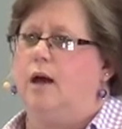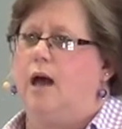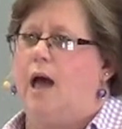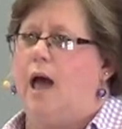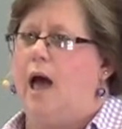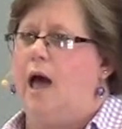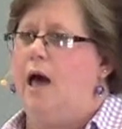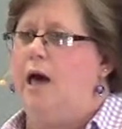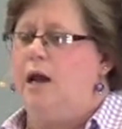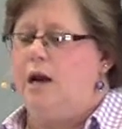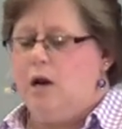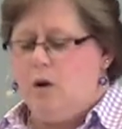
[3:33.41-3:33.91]

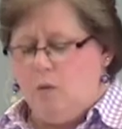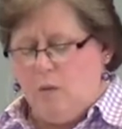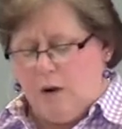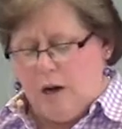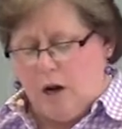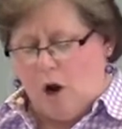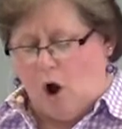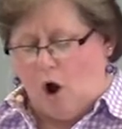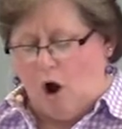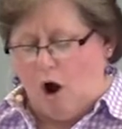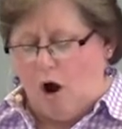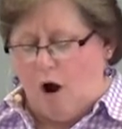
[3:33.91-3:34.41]
How do
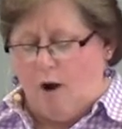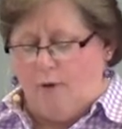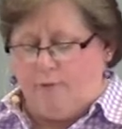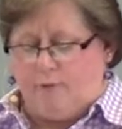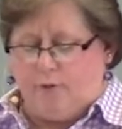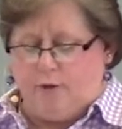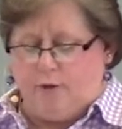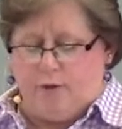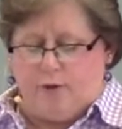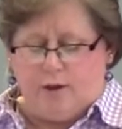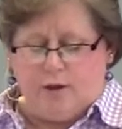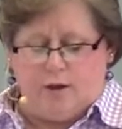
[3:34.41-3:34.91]
we
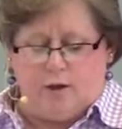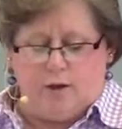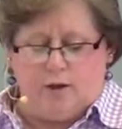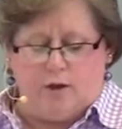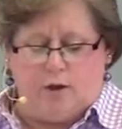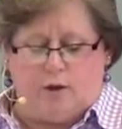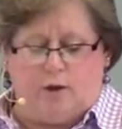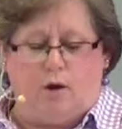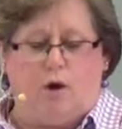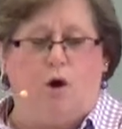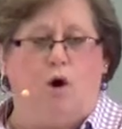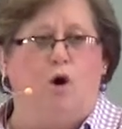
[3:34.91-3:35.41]
offer them
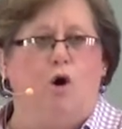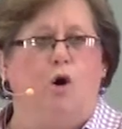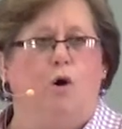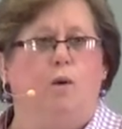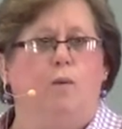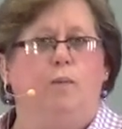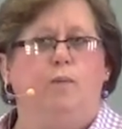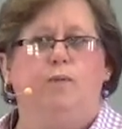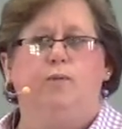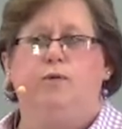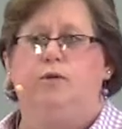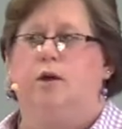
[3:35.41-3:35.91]
the
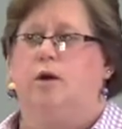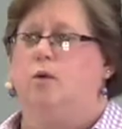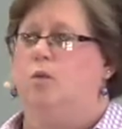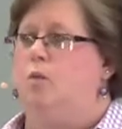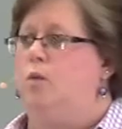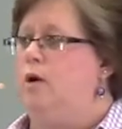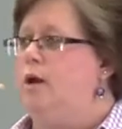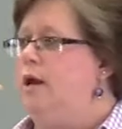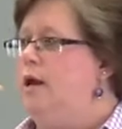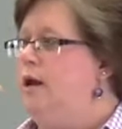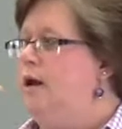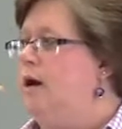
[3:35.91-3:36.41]
hope that
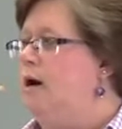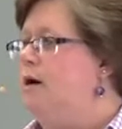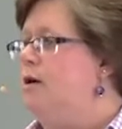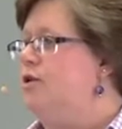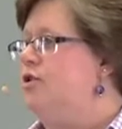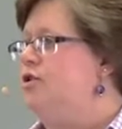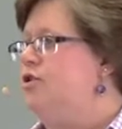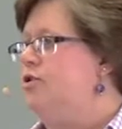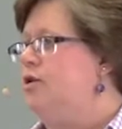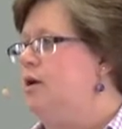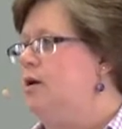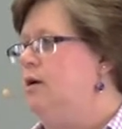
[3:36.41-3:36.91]
we
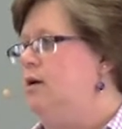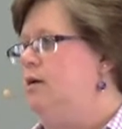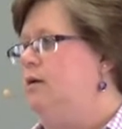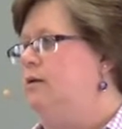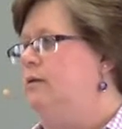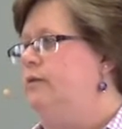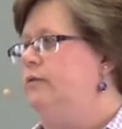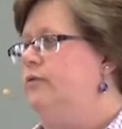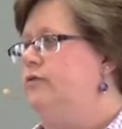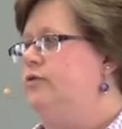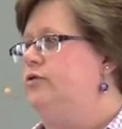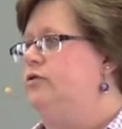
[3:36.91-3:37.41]

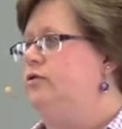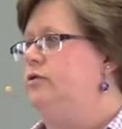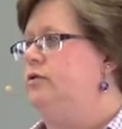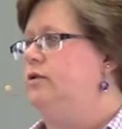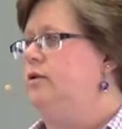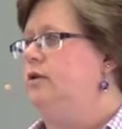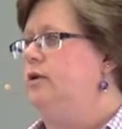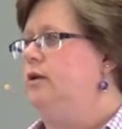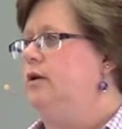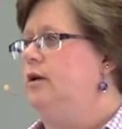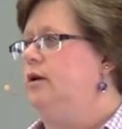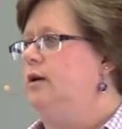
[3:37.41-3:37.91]
ourselves
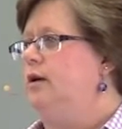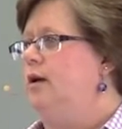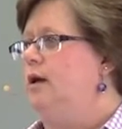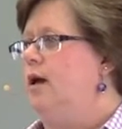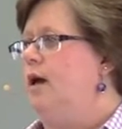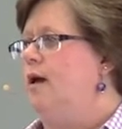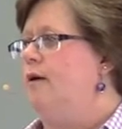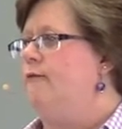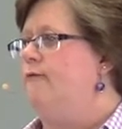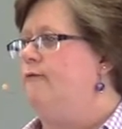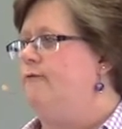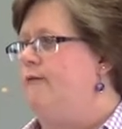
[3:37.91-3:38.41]

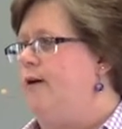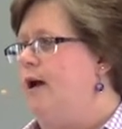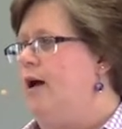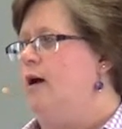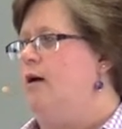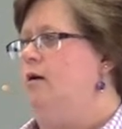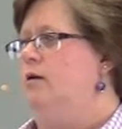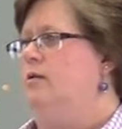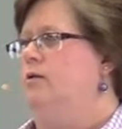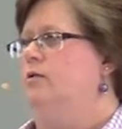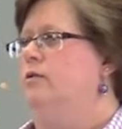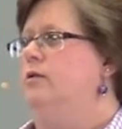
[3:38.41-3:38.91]
have
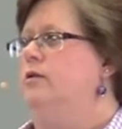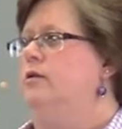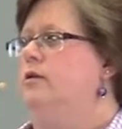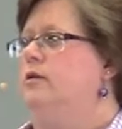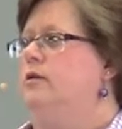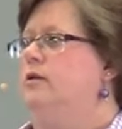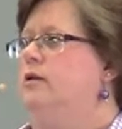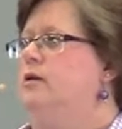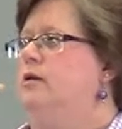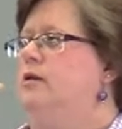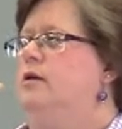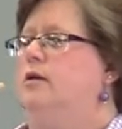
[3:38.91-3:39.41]
found
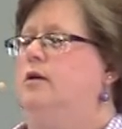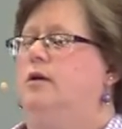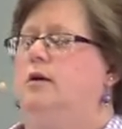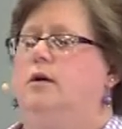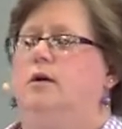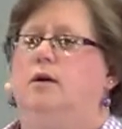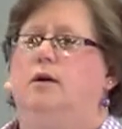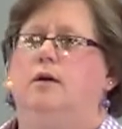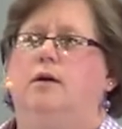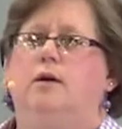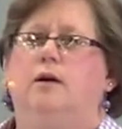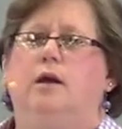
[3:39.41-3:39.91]

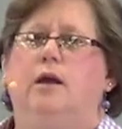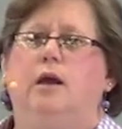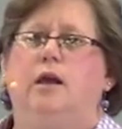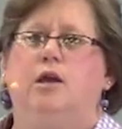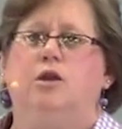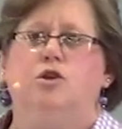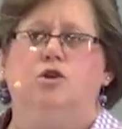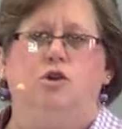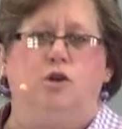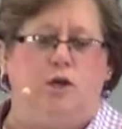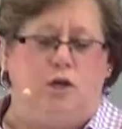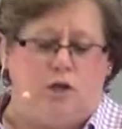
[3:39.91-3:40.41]

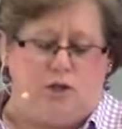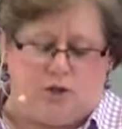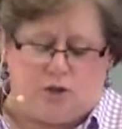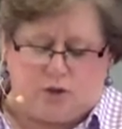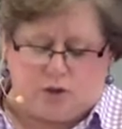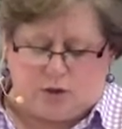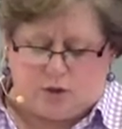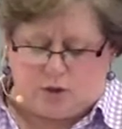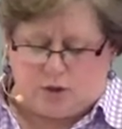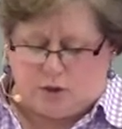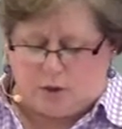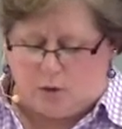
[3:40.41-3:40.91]
in
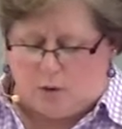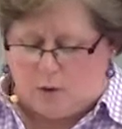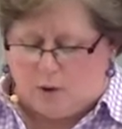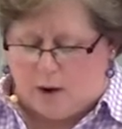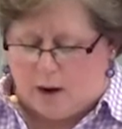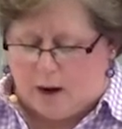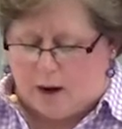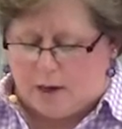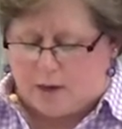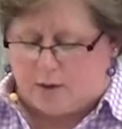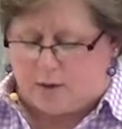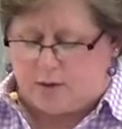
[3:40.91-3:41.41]
Jesus the
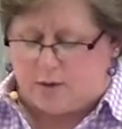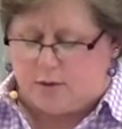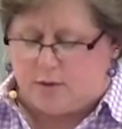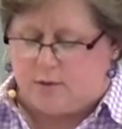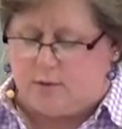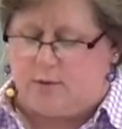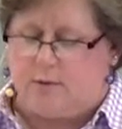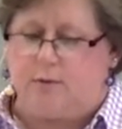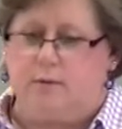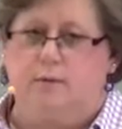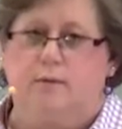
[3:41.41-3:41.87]
Christ?